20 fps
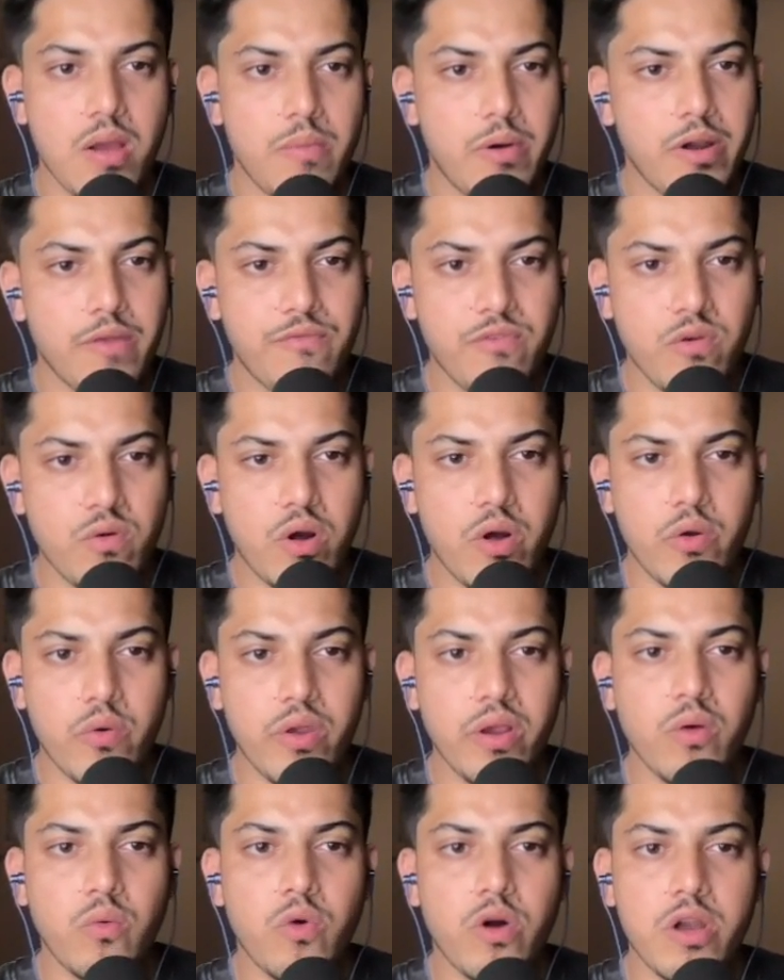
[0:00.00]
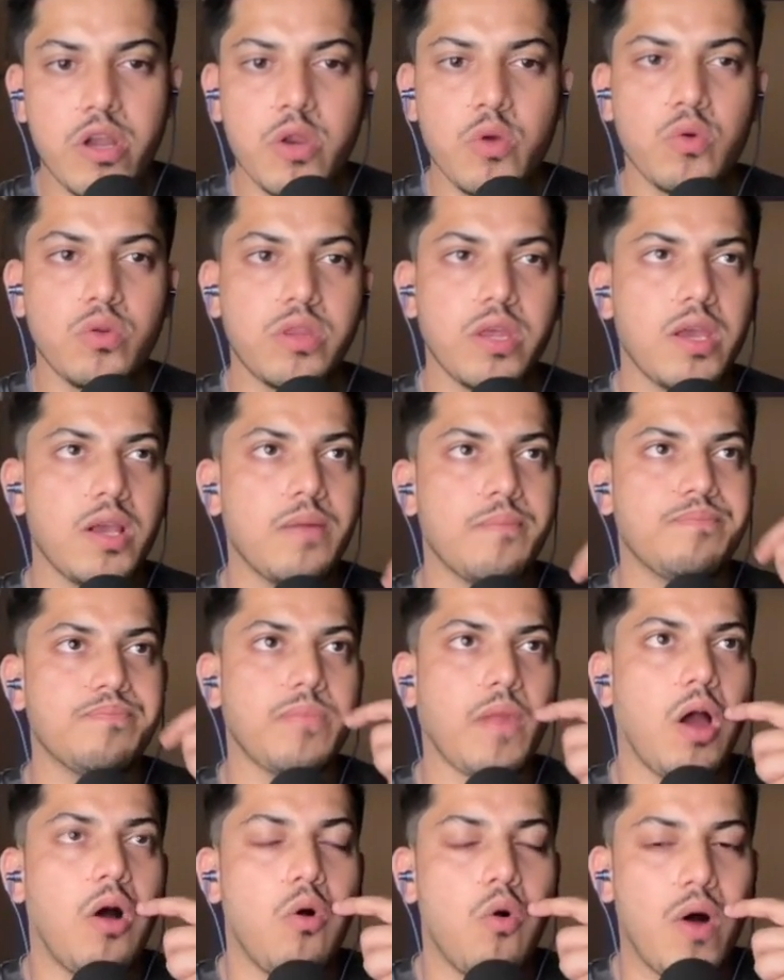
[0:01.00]
But if you are doing what you think,
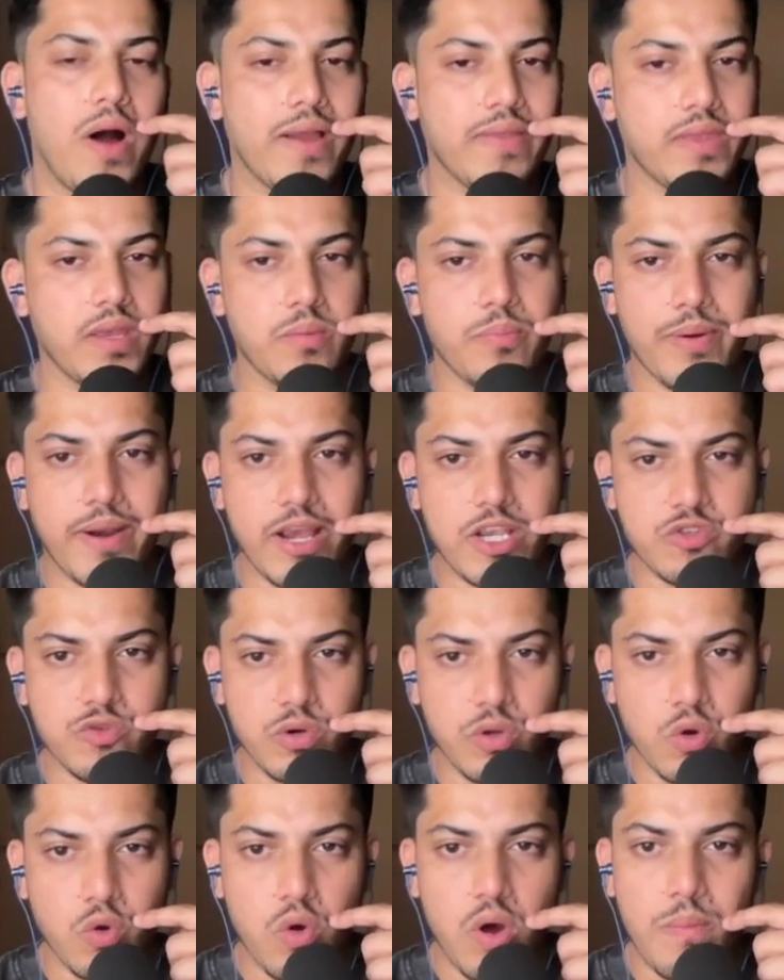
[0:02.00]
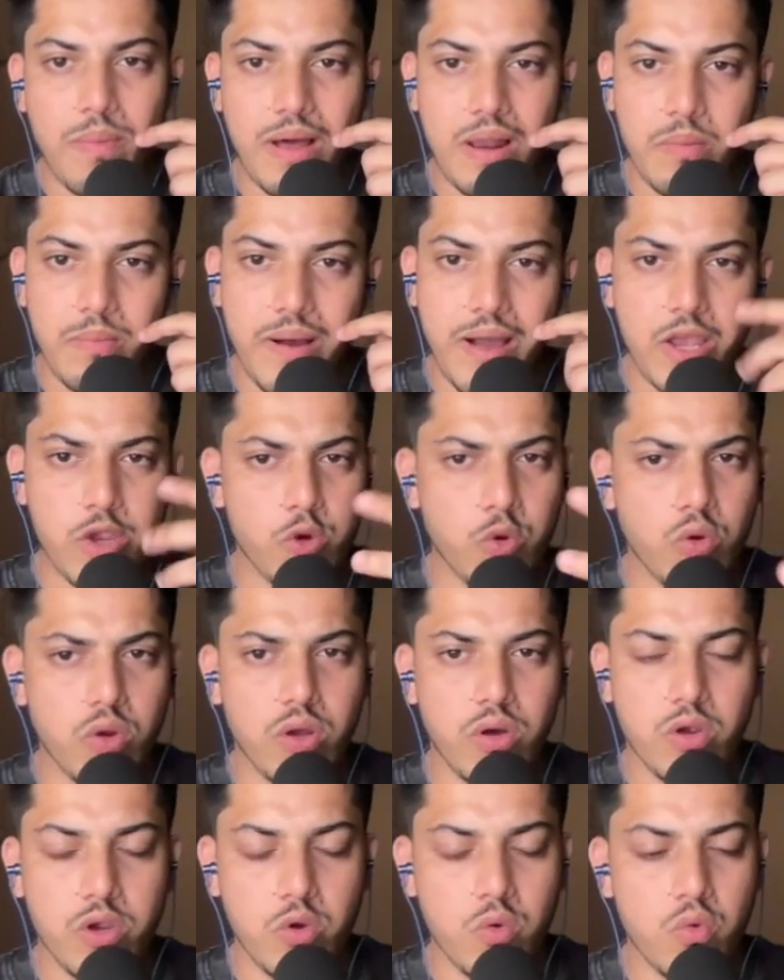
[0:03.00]
oh, I think price will go up, I'll buy you,
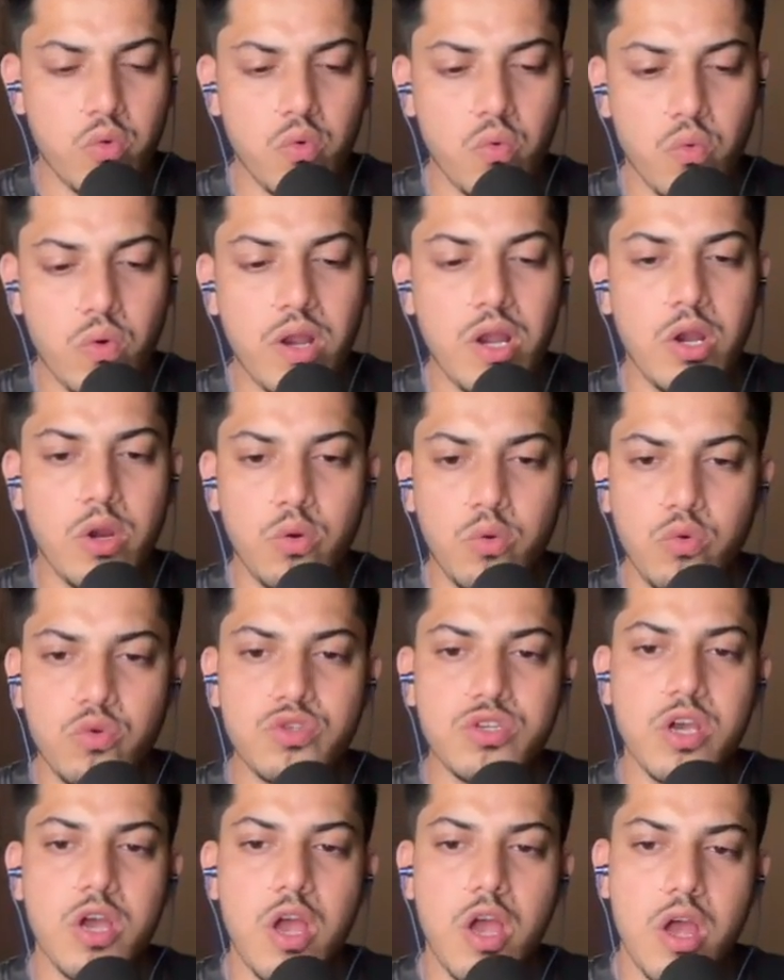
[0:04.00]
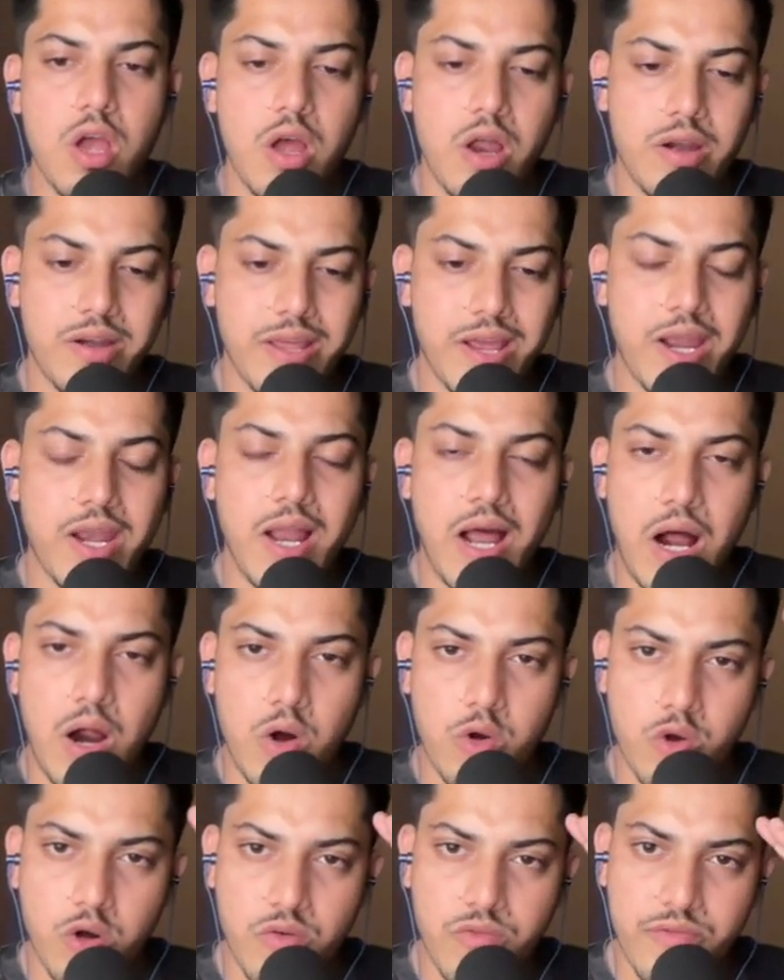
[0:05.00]
you will lose 10
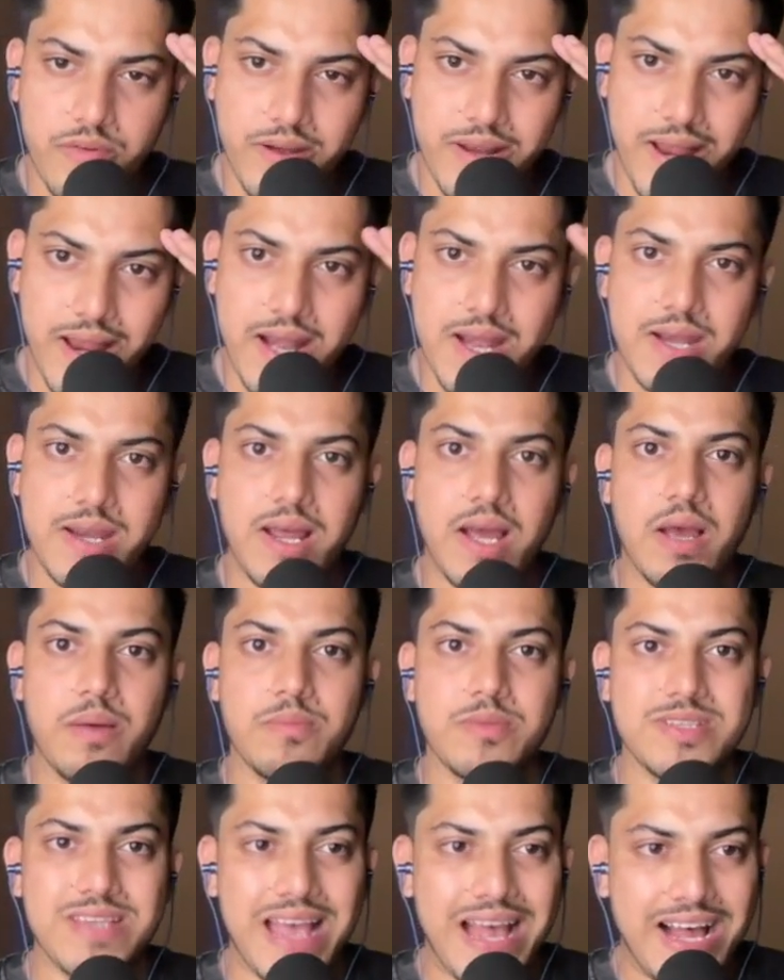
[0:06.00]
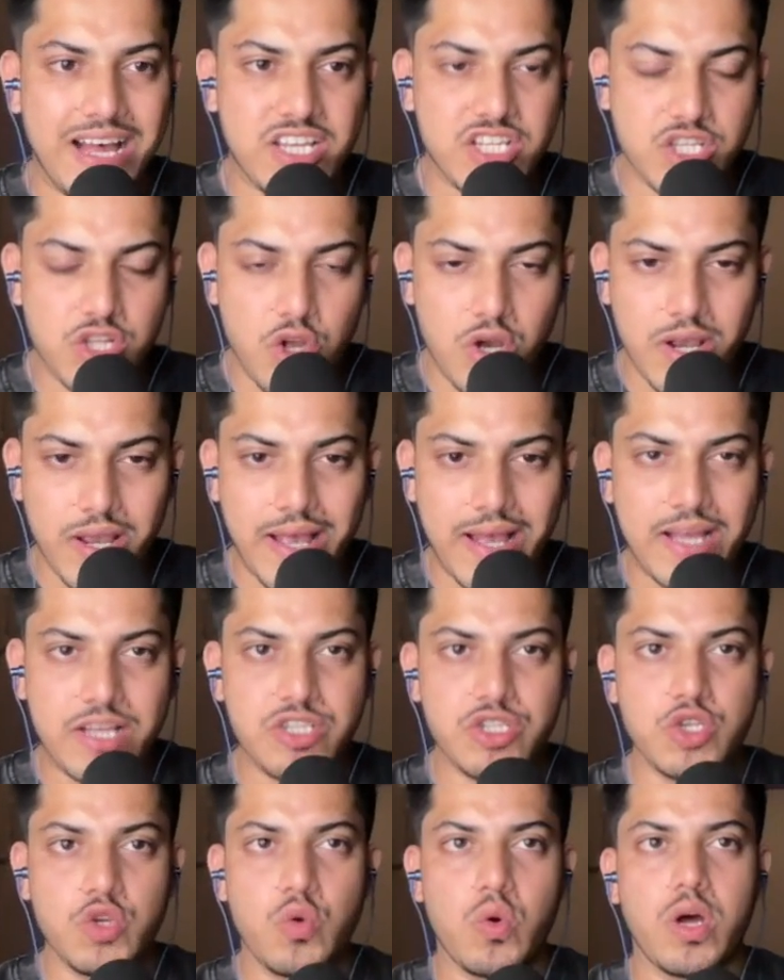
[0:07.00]
out of 10 times. As long
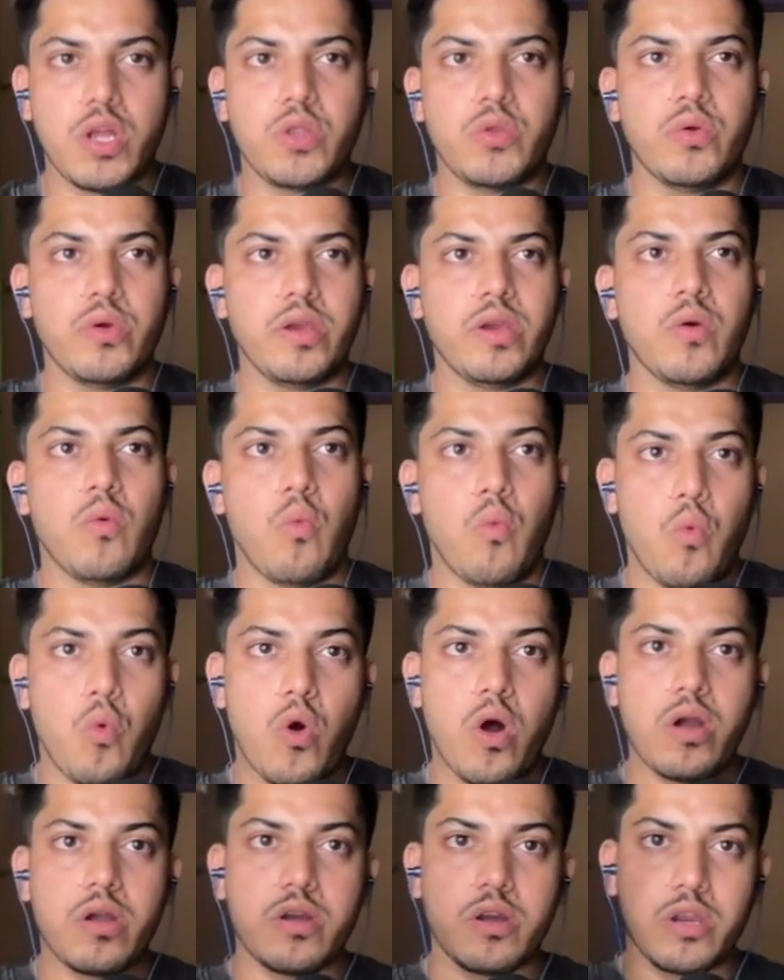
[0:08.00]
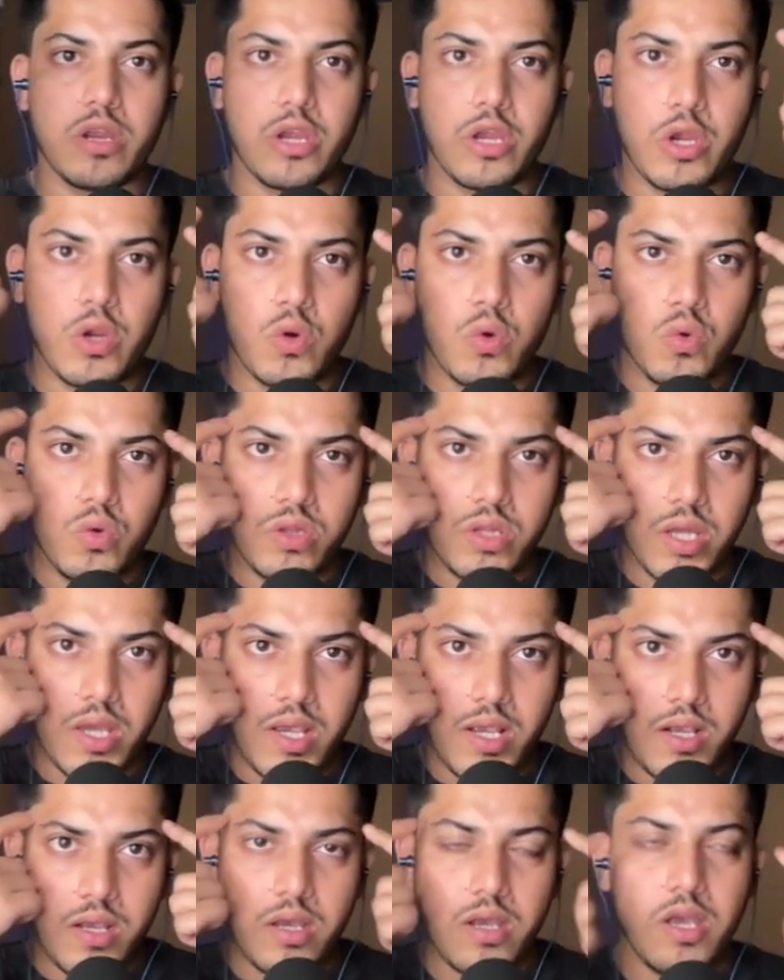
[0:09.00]
as you are doing what you
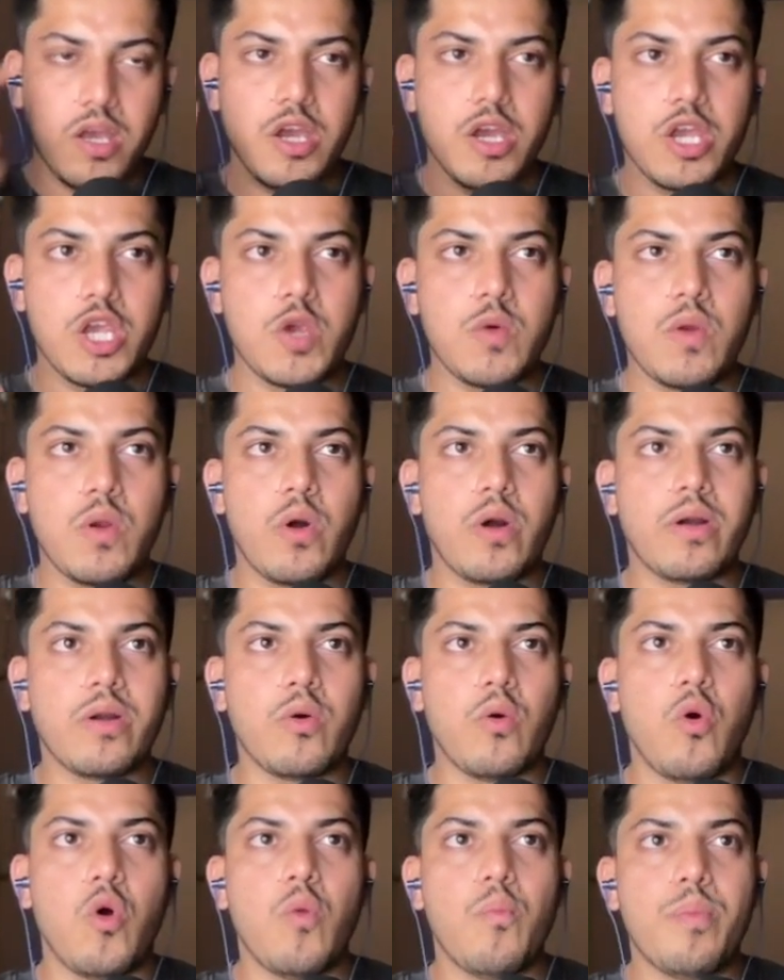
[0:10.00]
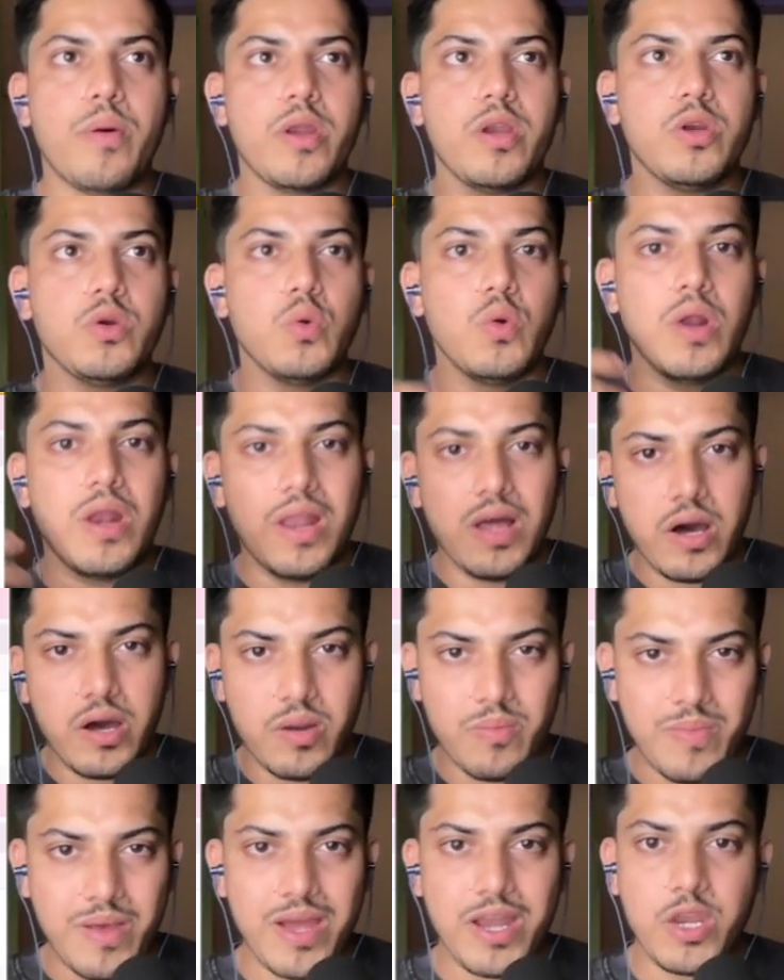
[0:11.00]
think, you will not open to
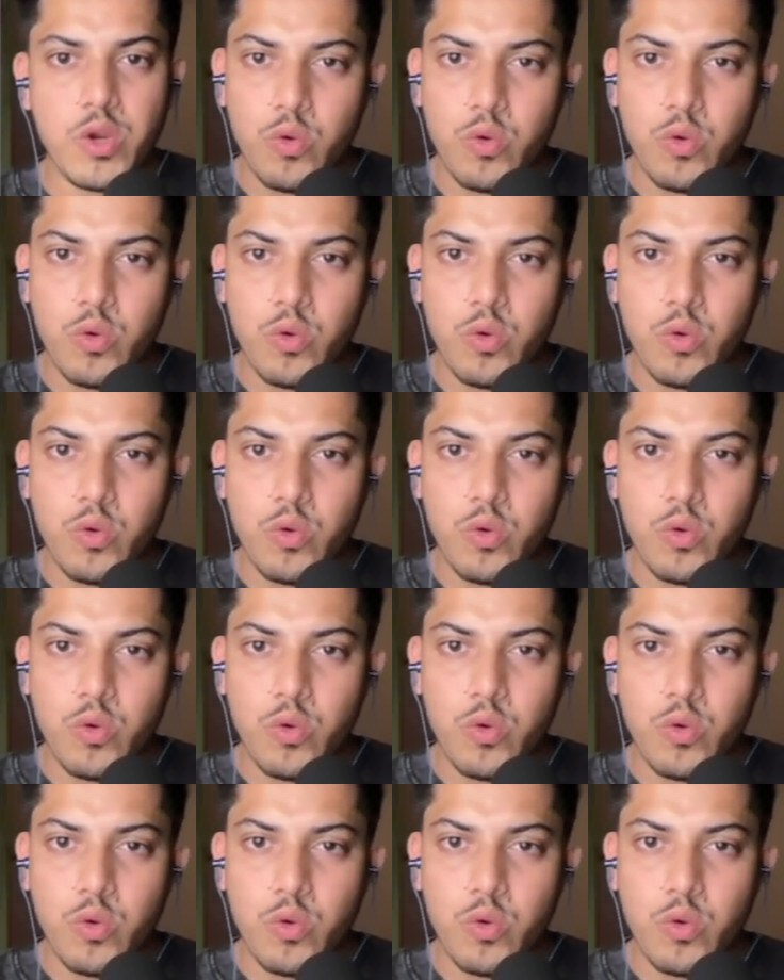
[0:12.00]
learn, man.